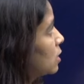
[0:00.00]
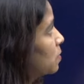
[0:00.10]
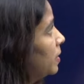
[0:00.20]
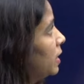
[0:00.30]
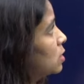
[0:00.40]
has
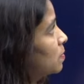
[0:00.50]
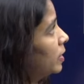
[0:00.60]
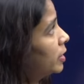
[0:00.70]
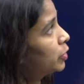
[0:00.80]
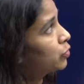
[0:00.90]
been
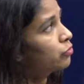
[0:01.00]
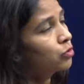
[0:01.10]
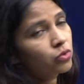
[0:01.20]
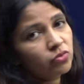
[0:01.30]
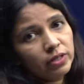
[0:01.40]
split into
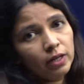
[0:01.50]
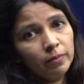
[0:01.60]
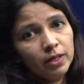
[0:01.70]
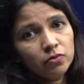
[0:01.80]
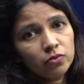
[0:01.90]
four
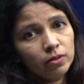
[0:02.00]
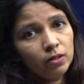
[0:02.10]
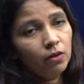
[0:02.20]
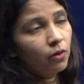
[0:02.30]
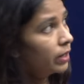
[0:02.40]
segments.
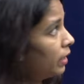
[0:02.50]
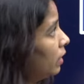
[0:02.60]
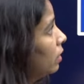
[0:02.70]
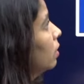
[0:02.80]
Okay,